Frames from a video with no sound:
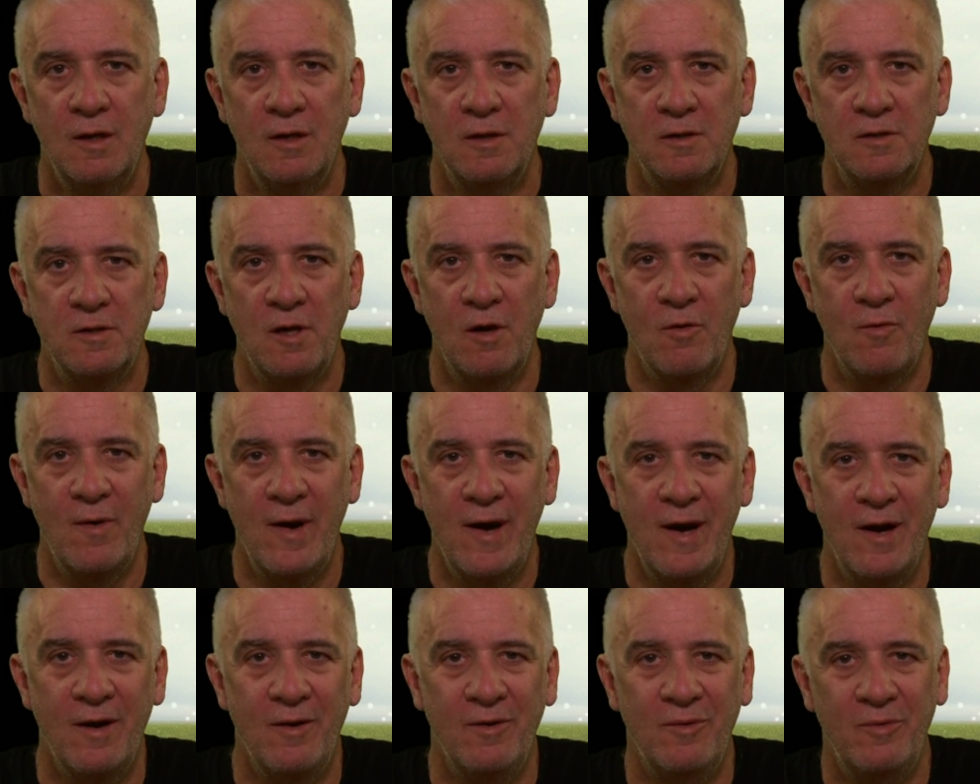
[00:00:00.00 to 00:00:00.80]
So
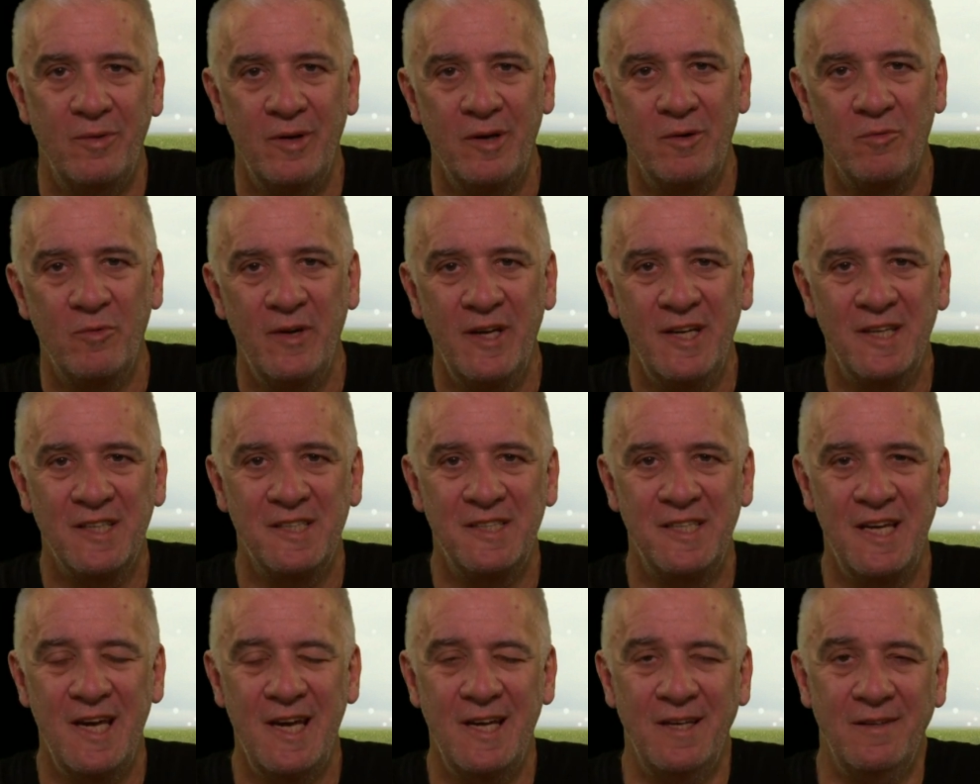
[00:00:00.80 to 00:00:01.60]
wow, we're in week
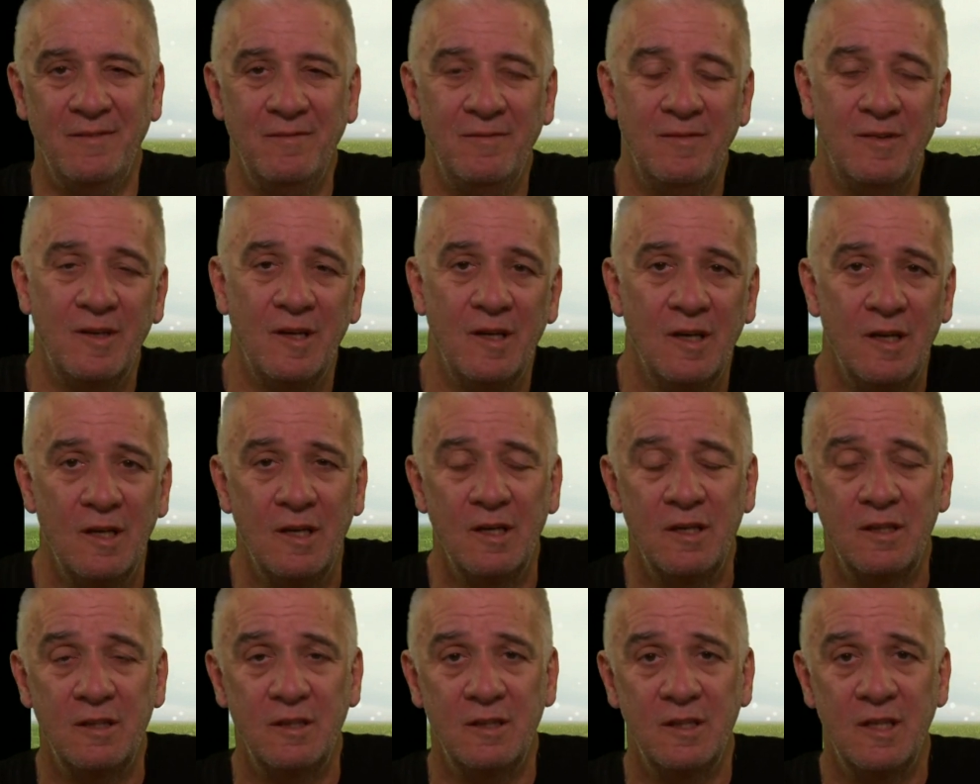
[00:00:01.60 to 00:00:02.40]
10.
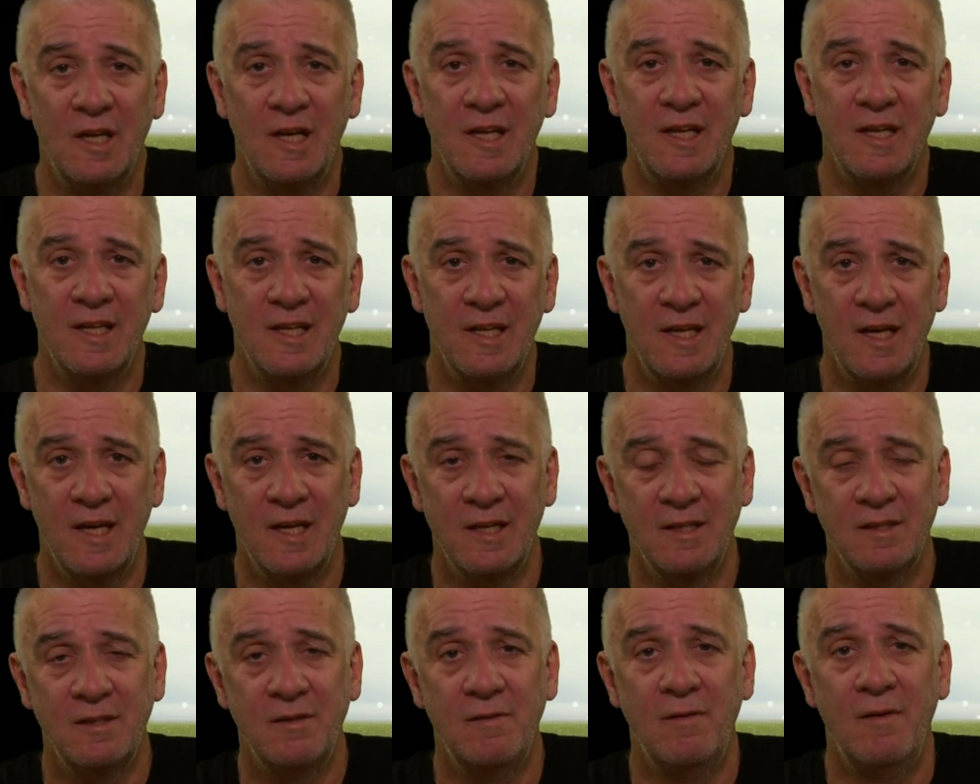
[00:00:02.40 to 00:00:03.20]
You're nearly at the
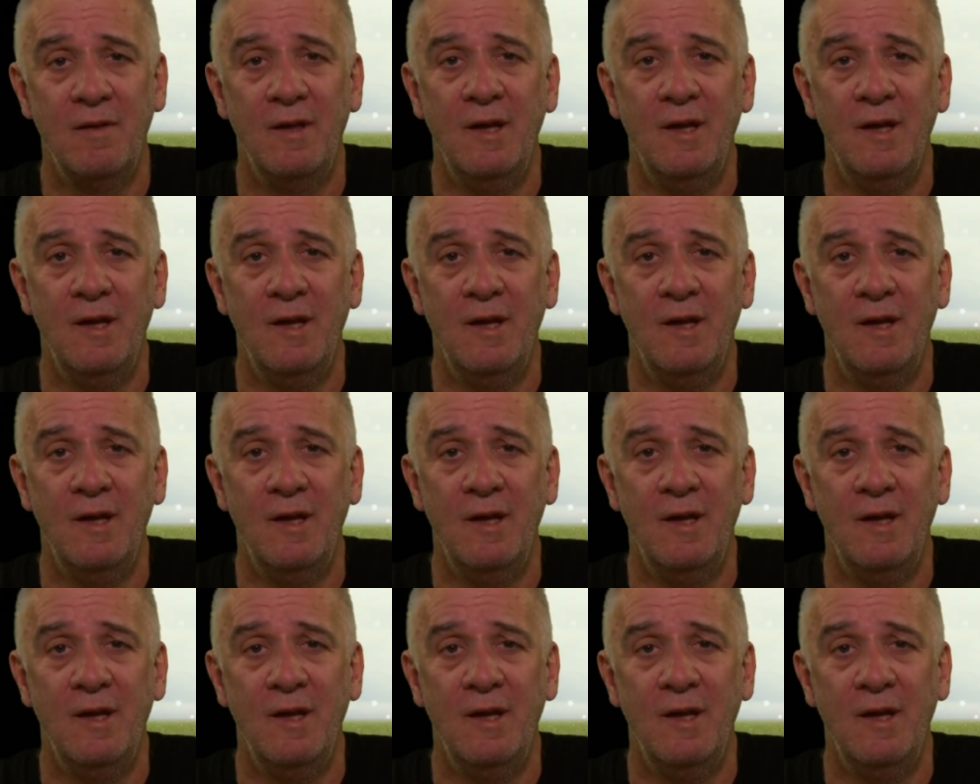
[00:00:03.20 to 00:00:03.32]
end.